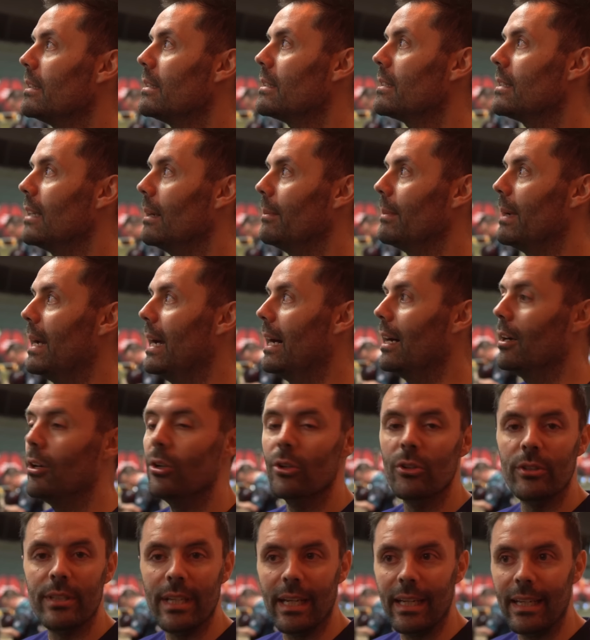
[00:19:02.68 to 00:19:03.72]
Somehow
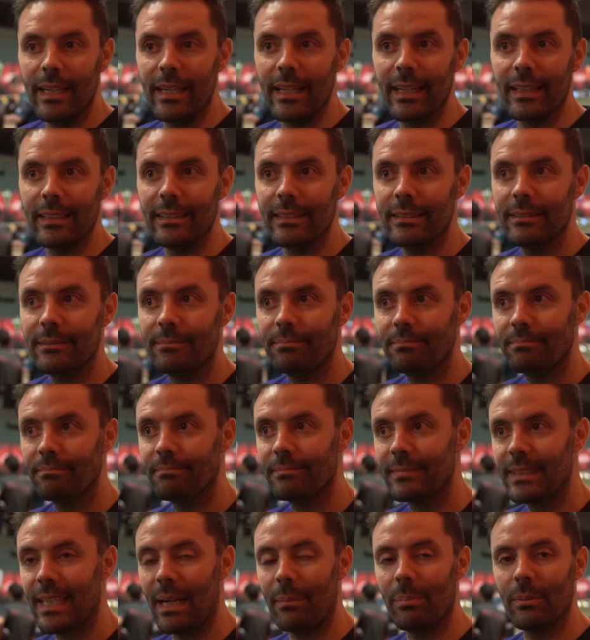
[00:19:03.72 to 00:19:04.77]
Houdini a
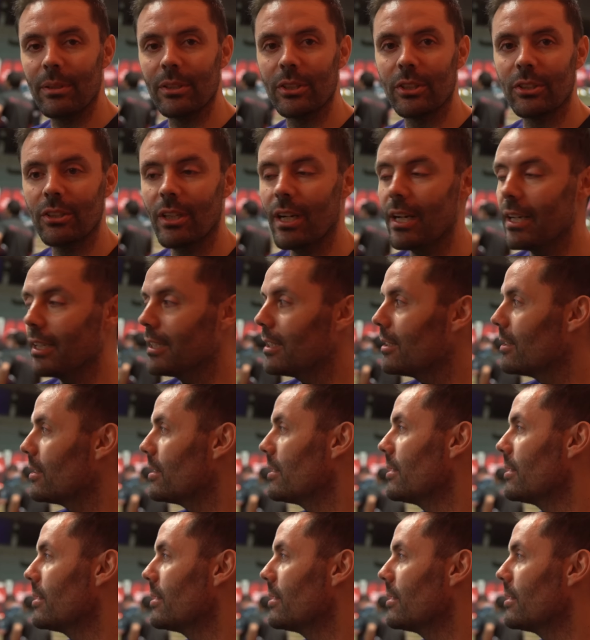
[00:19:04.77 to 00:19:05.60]
couple of strikes.